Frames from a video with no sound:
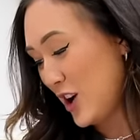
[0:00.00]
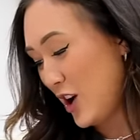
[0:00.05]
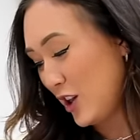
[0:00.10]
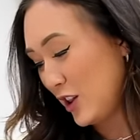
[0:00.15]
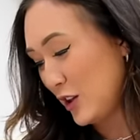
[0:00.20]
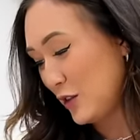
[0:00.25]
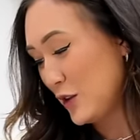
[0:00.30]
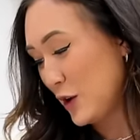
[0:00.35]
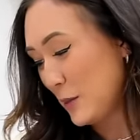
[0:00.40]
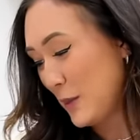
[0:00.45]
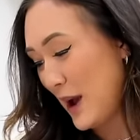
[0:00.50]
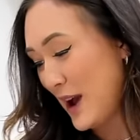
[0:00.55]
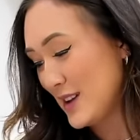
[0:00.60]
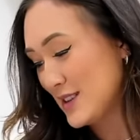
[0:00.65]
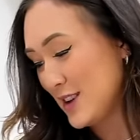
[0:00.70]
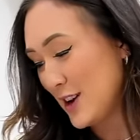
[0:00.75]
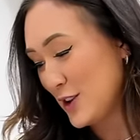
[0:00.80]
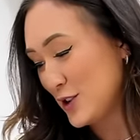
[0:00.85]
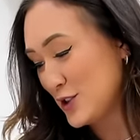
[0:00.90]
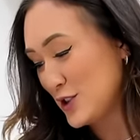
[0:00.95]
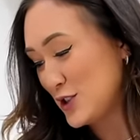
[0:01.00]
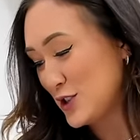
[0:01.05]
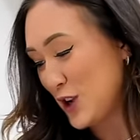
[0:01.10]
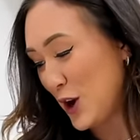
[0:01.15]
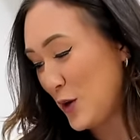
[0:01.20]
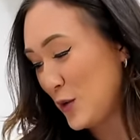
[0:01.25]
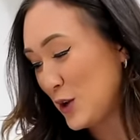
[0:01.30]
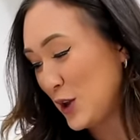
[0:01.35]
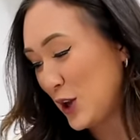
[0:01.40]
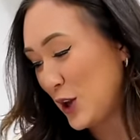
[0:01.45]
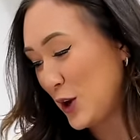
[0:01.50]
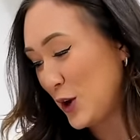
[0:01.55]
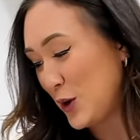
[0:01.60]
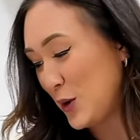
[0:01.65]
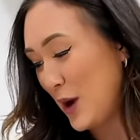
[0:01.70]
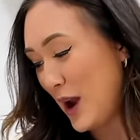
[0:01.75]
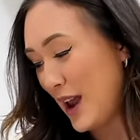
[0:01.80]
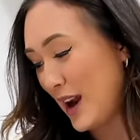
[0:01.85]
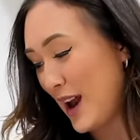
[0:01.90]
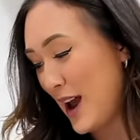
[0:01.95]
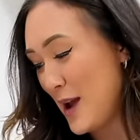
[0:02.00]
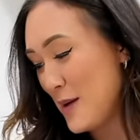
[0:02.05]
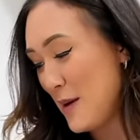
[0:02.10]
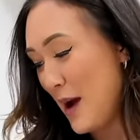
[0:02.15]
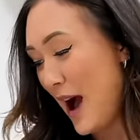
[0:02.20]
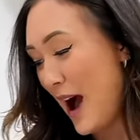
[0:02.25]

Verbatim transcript: All of your pets are so cute and I am